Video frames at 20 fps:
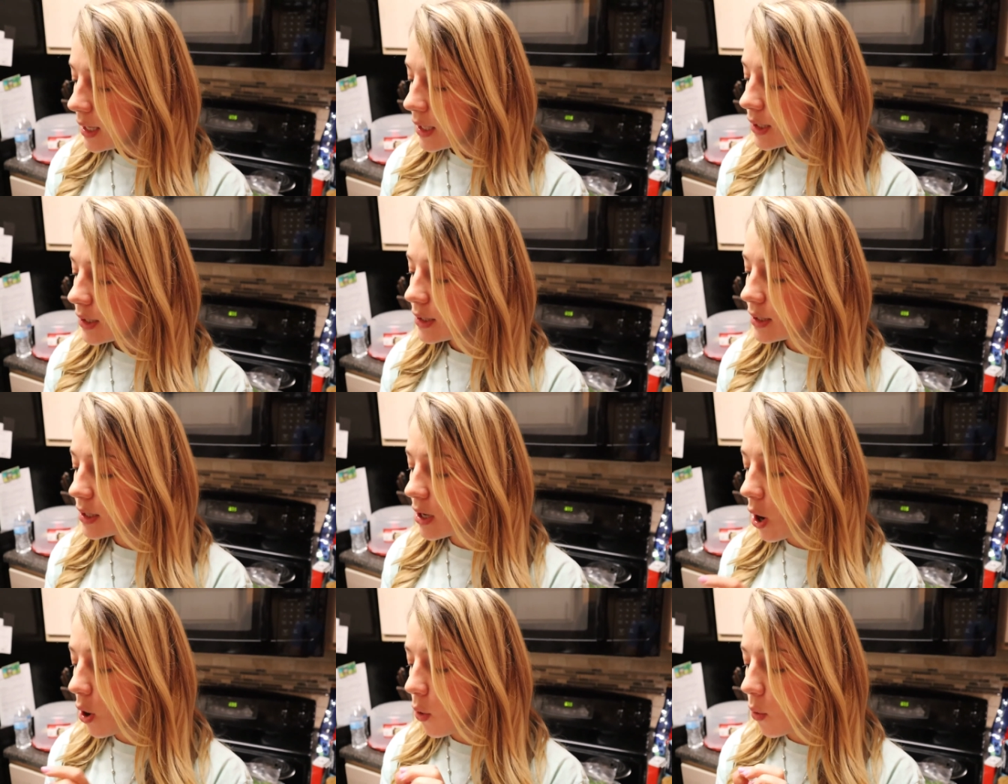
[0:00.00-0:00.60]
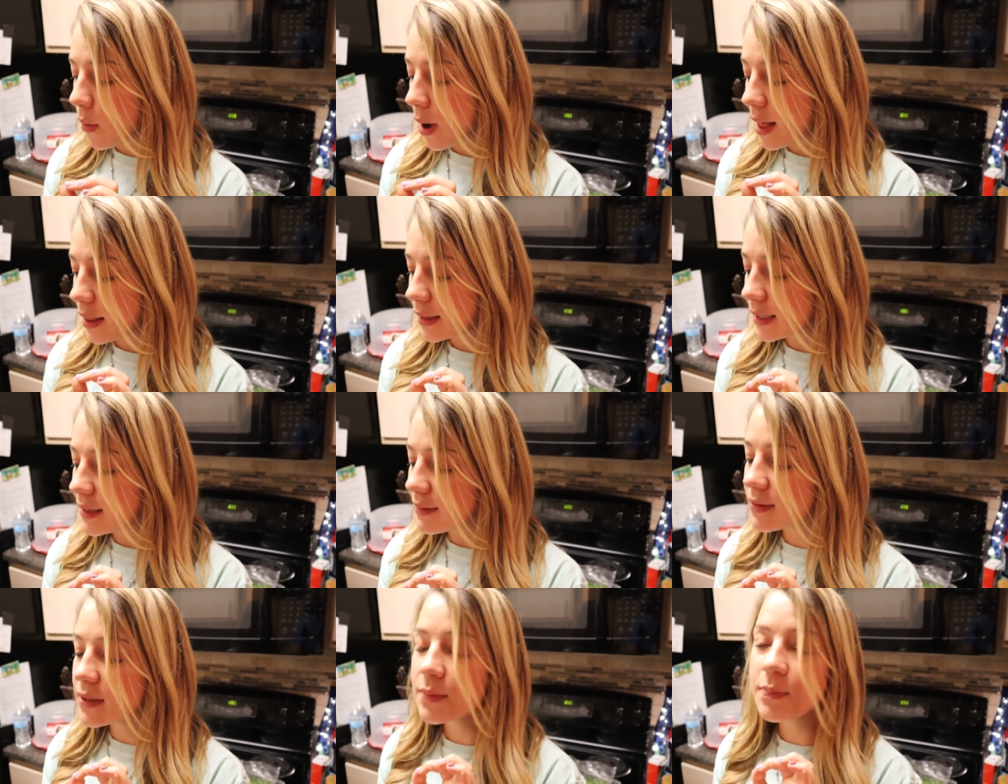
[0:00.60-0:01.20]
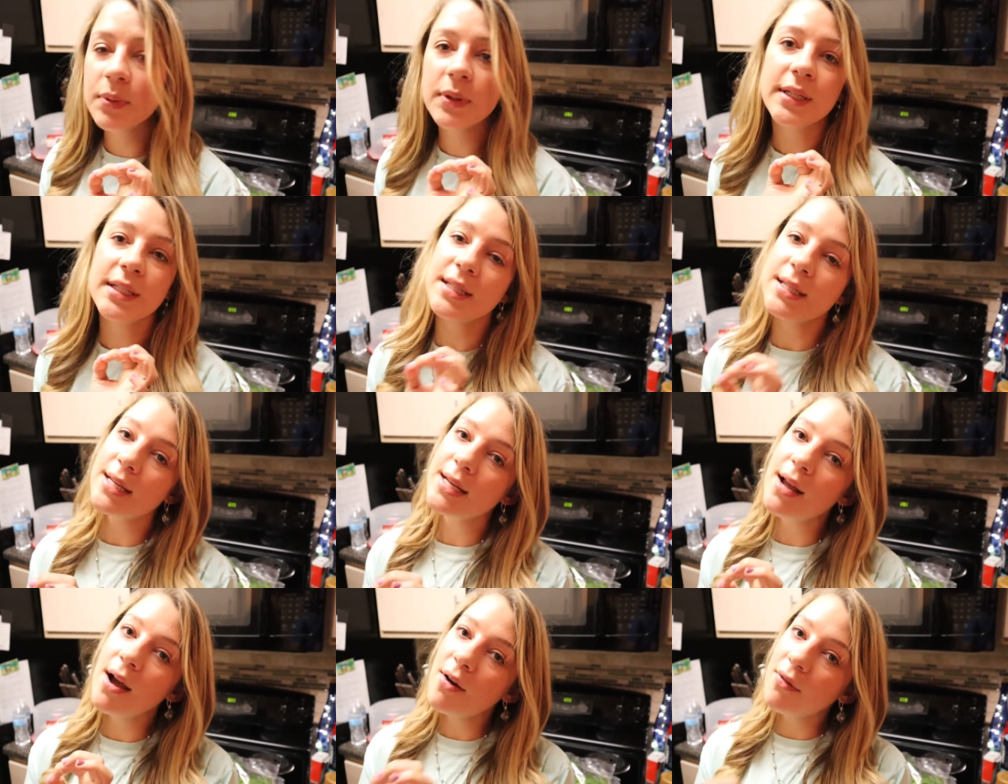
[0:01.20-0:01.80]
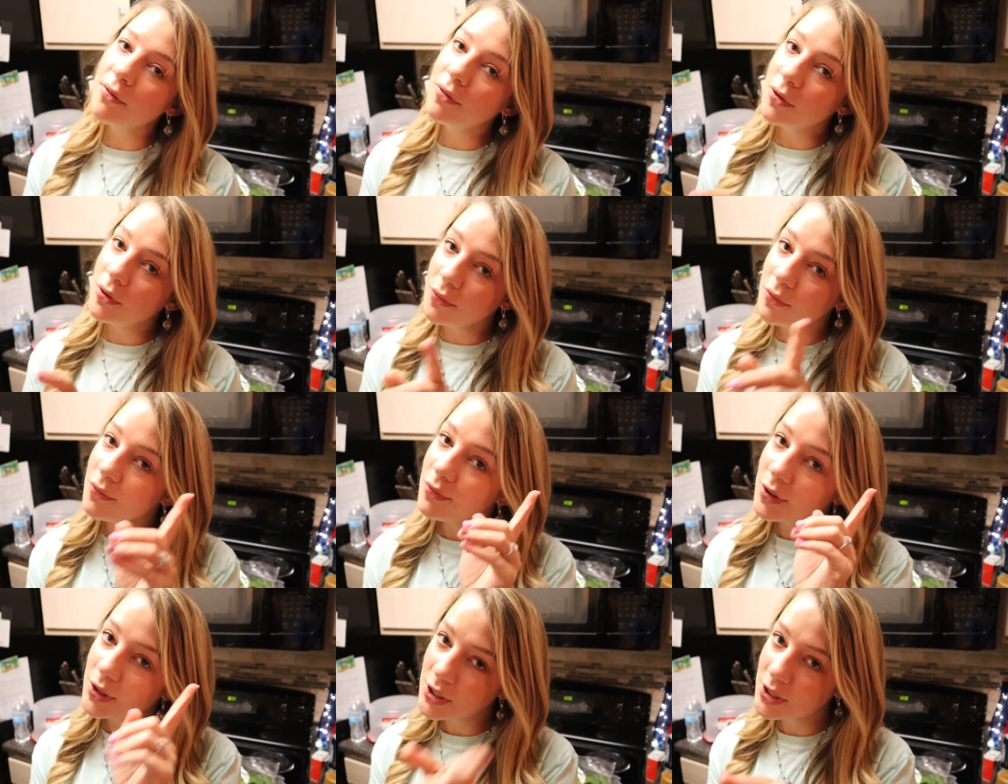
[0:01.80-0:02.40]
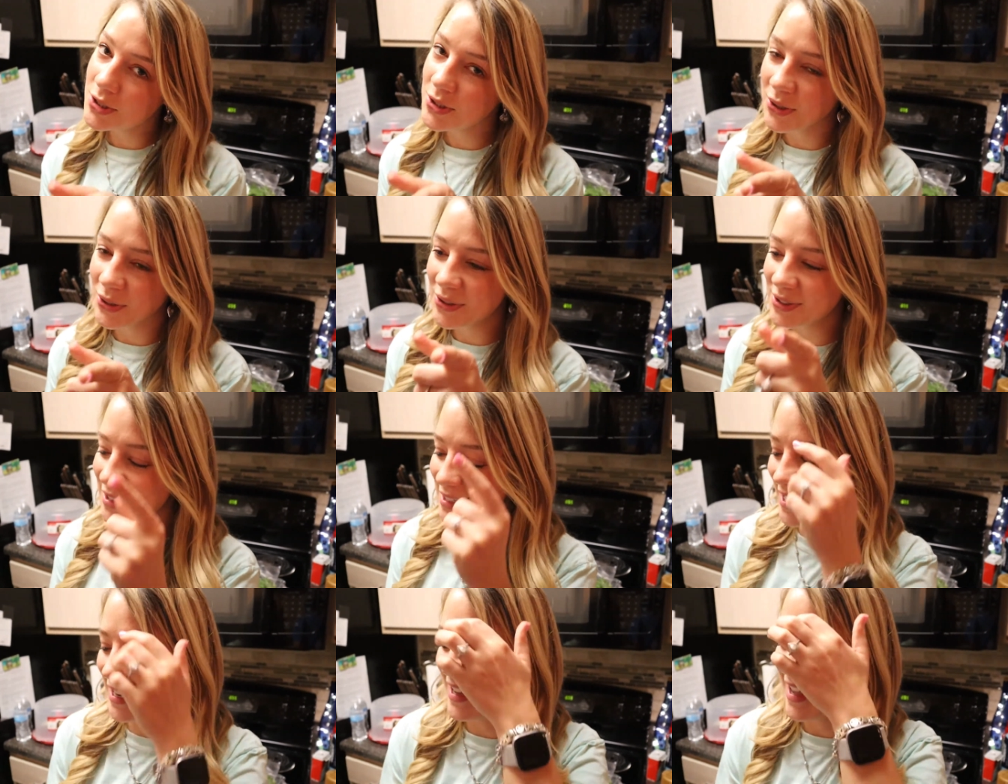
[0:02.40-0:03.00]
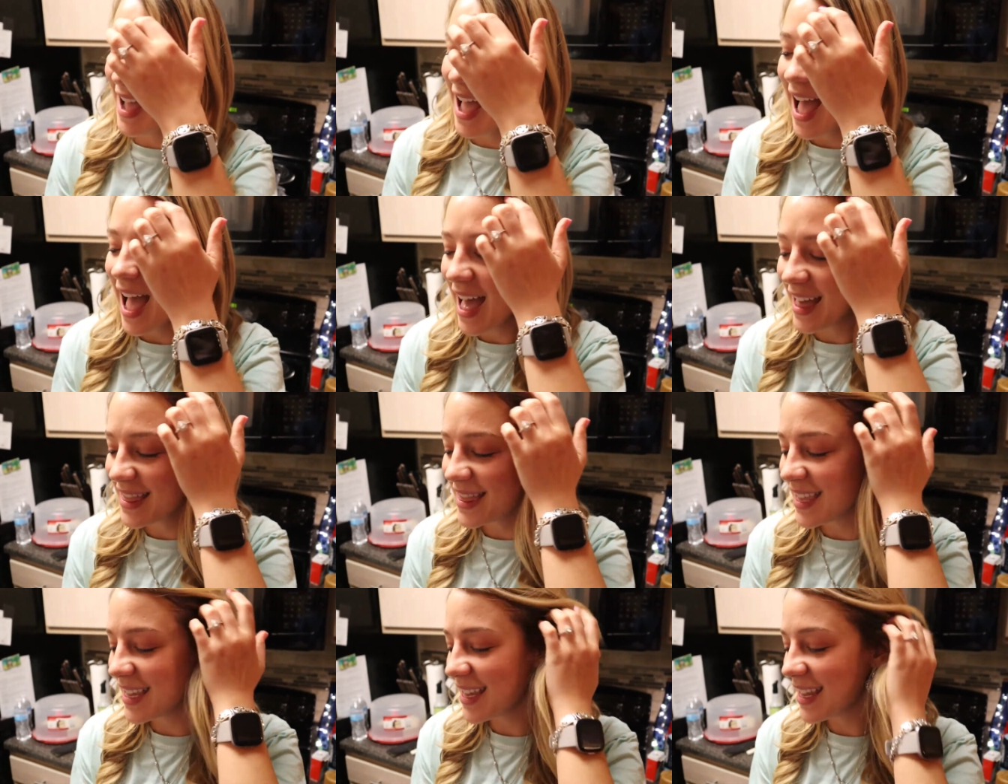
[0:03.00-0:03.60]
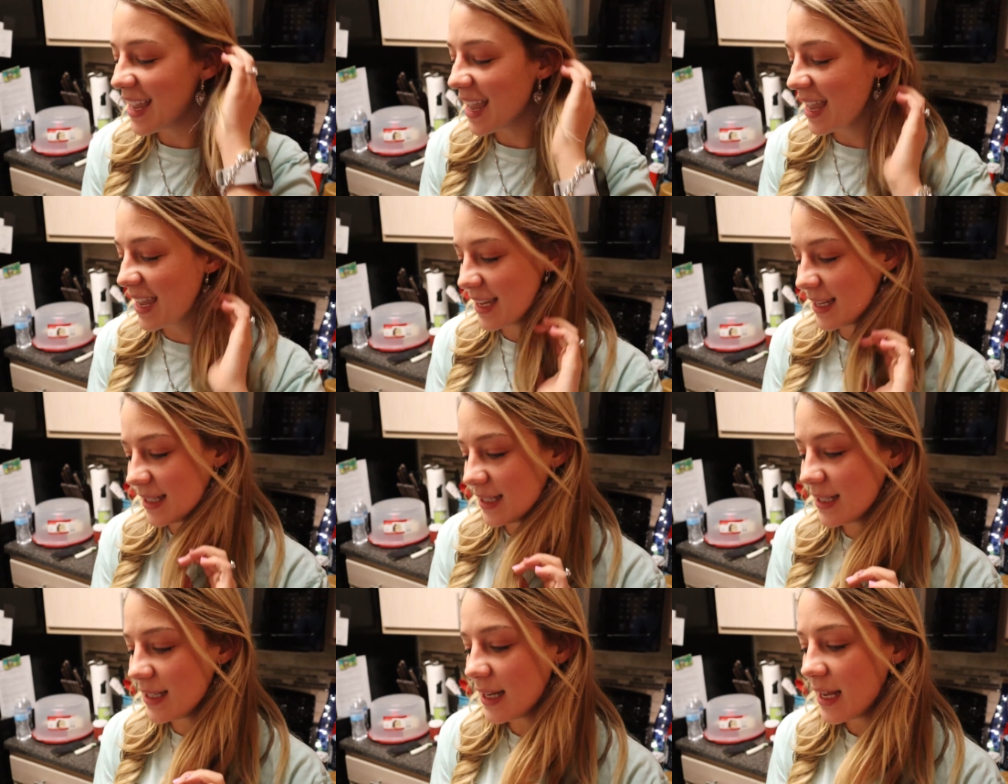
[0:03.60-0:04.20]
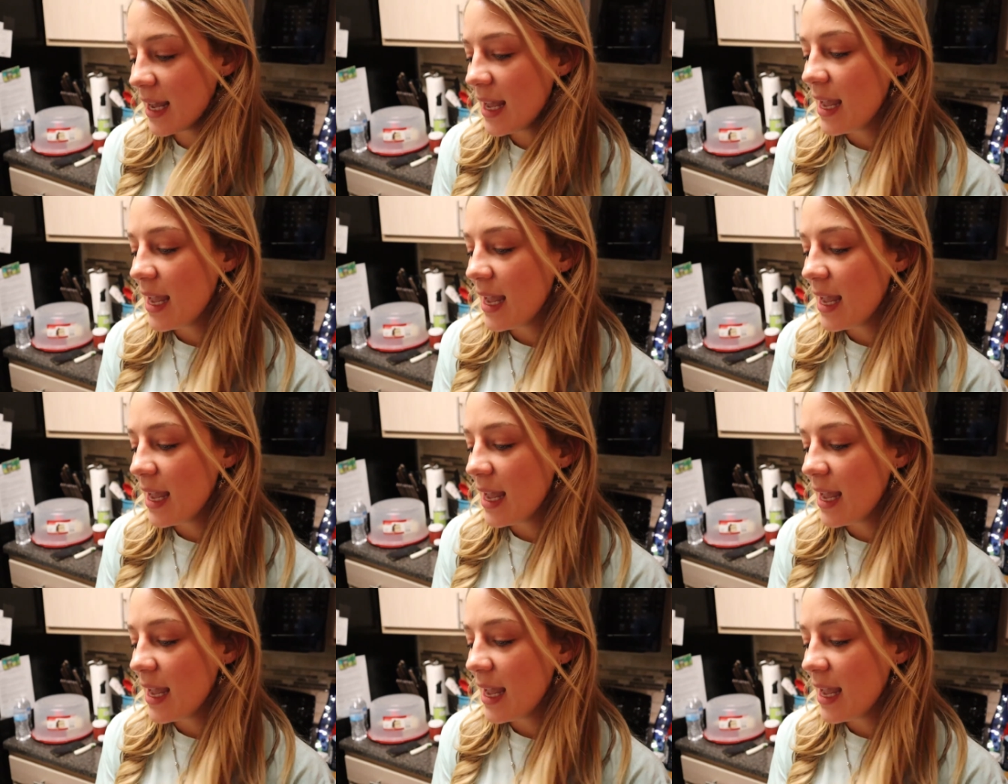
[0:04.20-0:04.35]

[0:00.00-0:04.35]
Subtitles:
so it leaves plenty of room for dessert at the end.